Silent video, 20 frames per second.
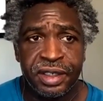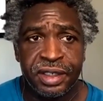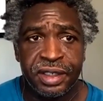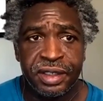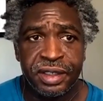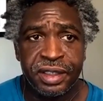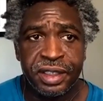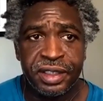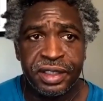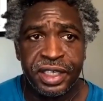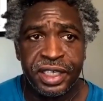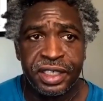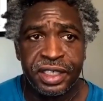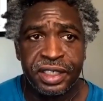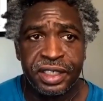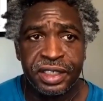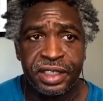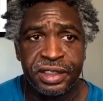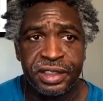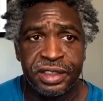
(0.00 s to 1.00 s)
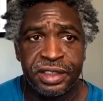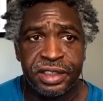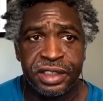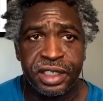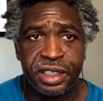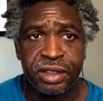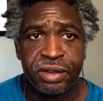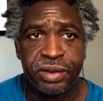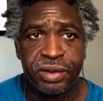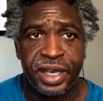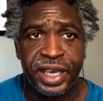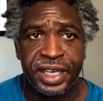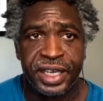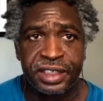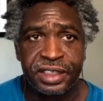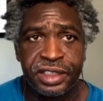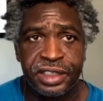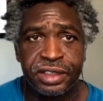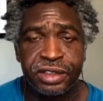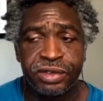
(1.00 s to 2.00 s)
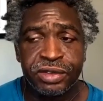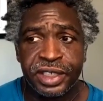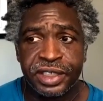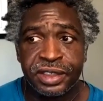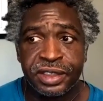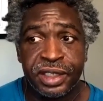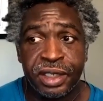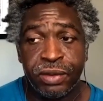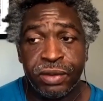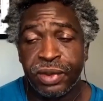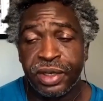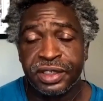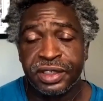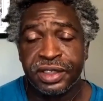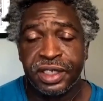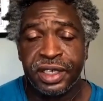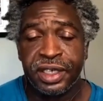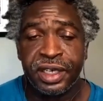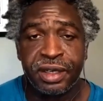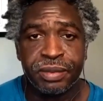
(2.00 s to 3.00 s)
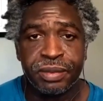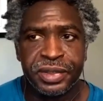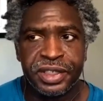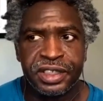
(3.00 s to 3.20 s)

that they can, you know, actually address, and they want to help,